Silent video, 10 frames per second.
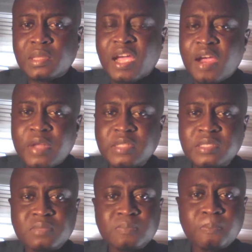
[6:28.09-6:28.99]
current
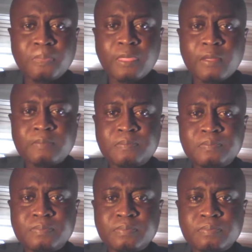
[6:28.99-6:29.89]

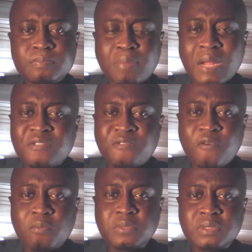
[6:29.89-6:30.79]

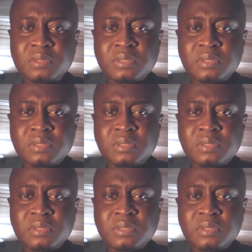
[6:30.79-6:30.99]
platforms.